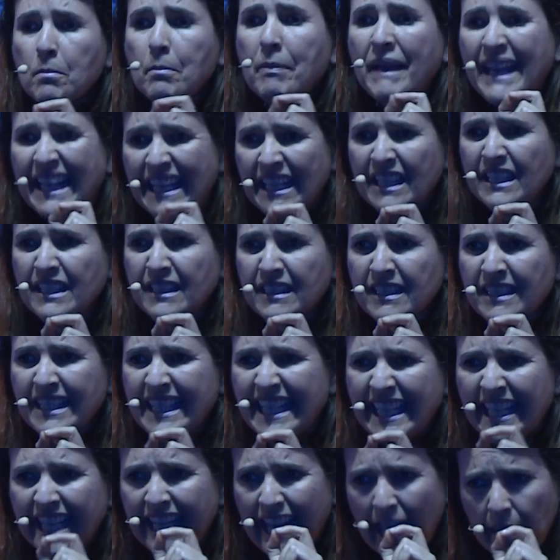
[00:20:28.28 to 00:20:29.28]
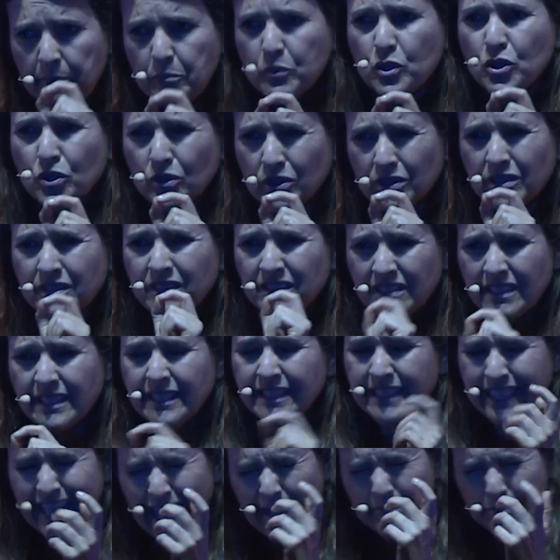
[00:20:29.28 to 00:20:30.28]
pain
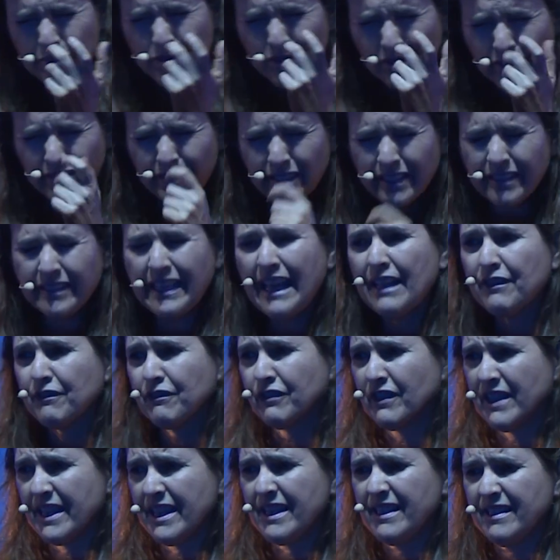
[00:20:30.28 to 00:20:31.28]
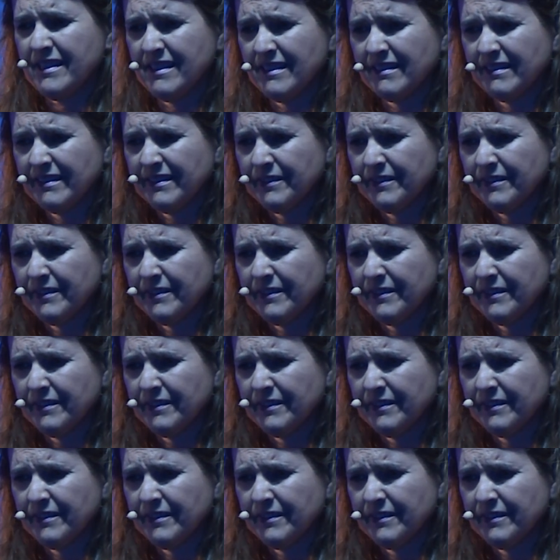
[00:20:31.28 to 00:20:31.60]
encapsulated in that phrase.